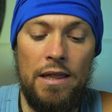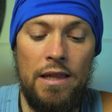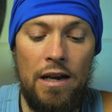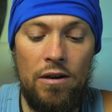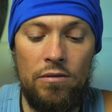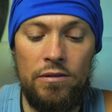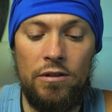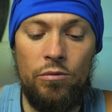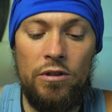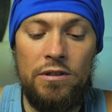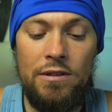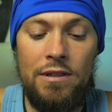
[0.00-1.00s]
Now the
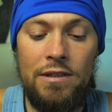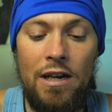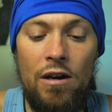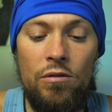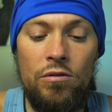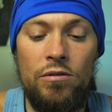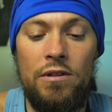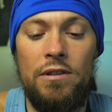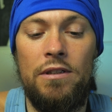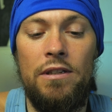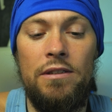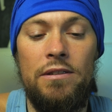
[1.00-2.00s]
question is how good
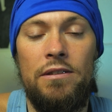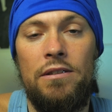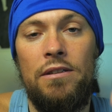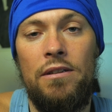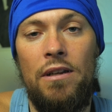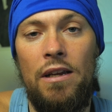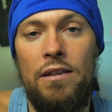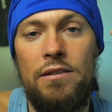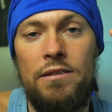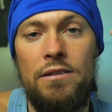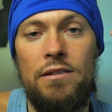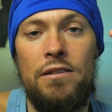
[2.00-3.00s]
this
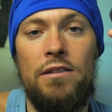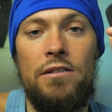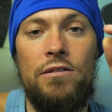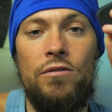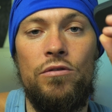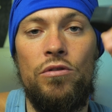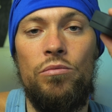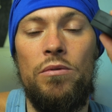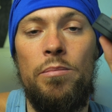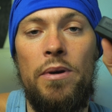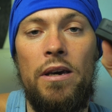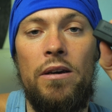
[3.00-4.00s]
lens is to
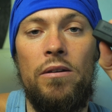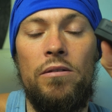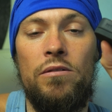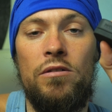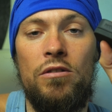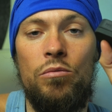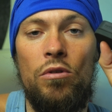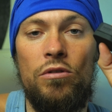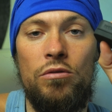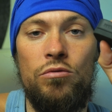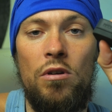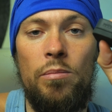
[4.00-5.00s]
repel the water
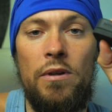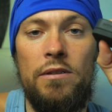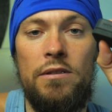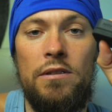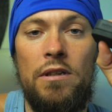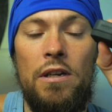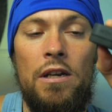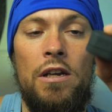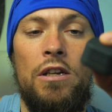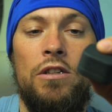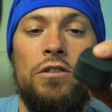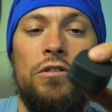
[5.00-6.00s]
droplets.
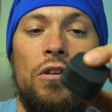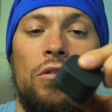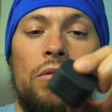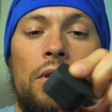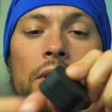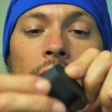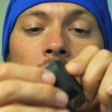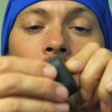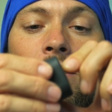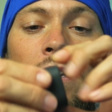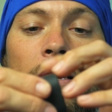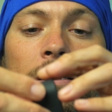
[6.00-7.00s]
So this
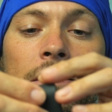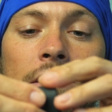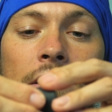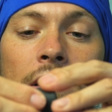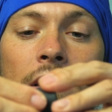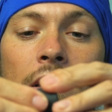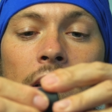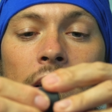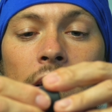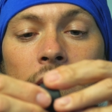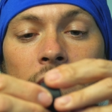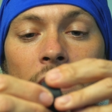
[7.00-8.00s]
lens,
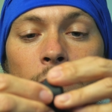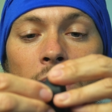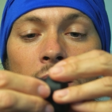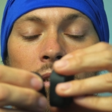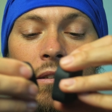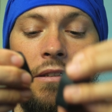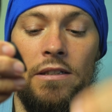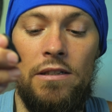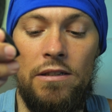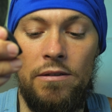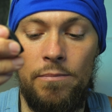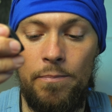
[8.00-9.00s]
the same as
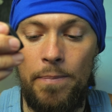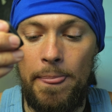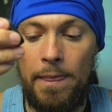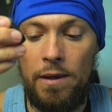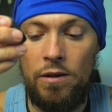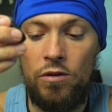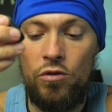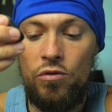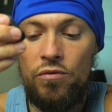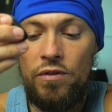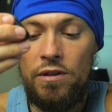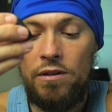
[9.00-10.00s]
the
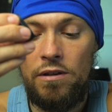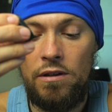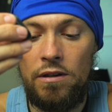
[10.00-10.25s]
UV